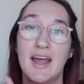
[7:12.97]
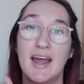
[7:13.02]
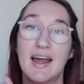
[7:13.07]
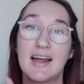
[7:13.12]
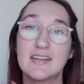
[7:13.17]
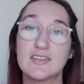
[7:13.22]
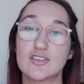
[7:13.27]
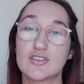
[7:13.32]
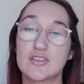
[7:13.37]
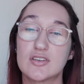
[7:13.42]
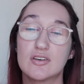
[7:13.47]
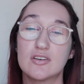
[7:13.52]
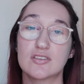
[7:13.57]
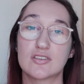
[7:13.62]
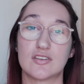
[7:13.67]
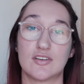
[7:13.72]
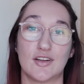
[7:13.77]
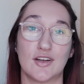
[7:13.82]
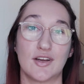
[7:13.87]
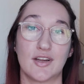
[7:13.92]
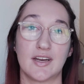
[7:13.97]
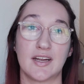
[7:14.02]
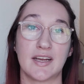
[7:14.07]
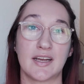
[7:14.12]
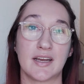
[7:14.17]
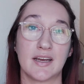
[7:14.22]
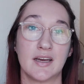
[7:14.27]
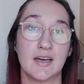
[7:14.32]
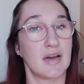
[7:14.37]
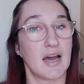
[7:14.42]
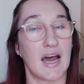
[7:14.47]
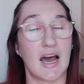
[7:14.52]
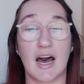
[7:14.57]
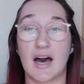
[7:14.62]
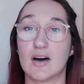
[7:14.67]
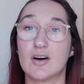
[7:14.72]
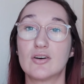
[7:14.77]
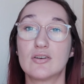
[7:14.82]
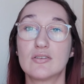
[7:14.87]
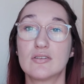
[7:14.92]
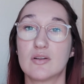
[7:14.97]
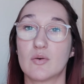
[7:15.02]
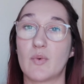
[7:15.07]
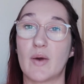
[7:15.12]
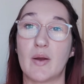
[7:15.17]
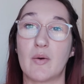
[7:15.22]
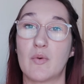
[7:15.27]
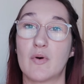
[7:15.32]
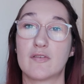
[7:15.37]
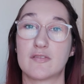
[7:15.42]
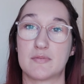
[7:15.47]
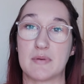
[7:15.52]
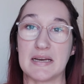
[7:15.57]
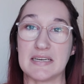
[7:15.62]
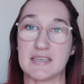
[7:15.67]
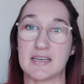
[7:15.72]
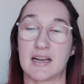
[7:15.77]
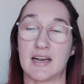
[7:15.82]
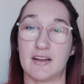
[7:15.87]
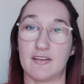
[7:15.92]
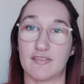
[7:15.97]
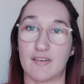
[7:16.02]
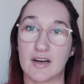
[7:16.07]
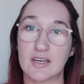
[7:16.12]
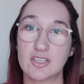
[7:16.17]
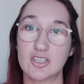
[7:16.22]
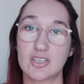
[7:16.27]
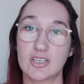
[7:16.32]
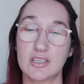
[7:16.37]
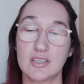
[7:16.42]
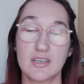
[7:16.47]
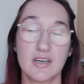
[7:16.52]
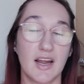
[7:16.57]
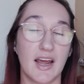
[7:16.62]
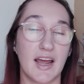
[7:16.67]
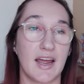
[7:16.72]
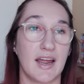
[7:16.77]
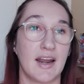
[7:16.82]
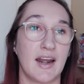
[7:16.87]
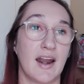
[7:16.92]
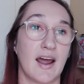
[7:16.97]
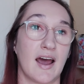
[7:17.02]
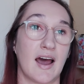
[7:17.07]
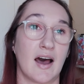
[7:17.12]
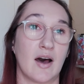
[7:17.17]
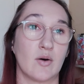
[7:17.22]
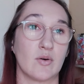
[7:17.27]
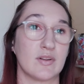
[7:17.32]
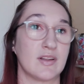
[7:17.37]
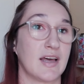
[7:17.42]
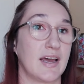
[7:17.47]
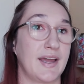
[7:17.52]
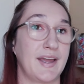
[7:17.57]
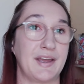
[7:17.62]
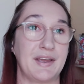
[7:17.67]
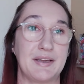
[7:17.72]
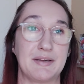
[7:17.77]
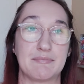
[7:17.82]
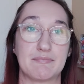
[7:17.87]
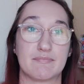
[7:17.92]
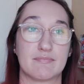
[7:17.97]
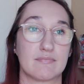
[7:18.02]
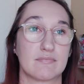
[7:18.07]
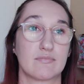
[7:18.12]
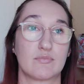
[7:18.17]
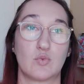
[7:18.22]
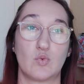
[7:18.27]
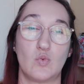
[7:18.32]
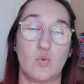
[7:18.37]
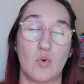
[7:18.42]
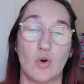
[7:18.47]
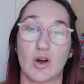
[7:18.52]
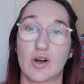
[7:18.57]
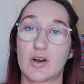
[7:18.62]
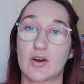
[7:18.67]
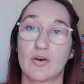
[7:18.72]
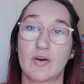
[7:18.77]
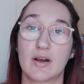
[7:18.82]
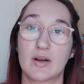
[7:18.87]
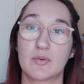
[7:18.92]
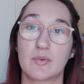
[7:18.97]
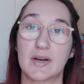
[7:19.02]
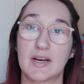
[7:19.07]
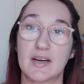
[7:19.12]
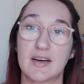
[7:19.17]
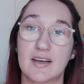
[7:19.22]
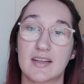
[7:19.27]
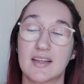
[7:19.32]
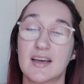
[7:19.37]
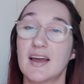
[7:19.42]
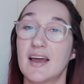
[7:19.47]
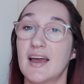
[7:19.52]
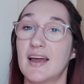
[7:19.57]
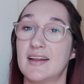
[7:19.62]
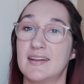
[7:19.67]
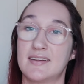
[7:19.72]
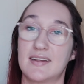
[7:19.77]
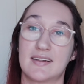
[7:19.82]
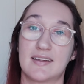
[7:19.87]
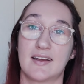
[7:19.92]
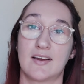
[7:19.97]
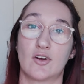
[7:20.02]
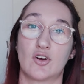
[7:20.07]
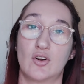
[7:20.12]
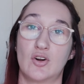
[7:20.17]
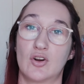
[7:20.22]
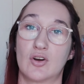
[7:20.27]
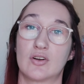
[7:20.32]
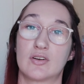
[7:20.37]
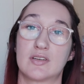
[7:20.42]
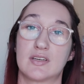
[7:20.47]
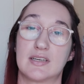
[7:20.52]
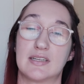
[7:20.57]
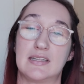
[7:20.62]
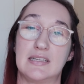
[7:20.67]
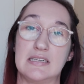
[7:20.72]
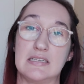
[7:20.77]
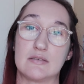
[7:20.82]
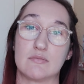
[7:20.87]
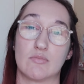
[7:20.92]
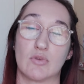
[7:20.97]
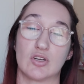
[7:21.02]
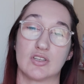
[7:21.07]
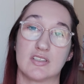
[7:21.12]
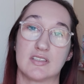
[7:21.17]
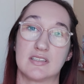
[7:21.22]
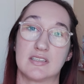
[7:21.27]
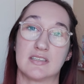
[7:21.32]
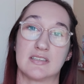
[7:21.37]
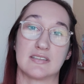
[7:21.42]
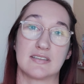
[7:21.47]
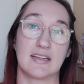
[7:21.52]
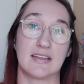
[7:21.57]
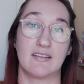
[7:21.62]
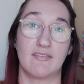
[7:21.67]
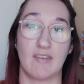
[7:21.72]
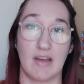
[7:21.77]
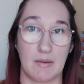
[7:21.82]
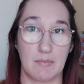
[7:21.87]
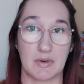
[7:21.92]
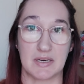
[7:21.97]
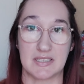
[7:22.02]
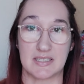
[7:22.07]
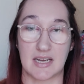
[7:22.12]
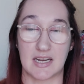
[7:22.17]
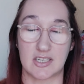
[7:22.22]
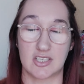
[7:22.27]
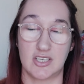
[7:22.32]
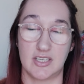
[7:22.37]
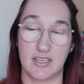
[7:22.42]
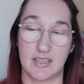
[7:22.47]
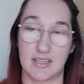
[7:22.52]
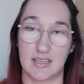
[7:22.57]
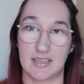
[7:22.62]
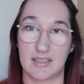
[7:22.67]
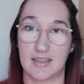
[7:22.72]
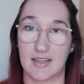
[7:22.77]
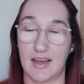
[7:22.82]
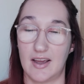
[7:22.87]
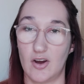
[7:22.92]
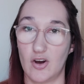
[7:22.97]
and starts learning how the werewolves basically function and how they work around one another, and that they are not these monsters that the vampires actually think they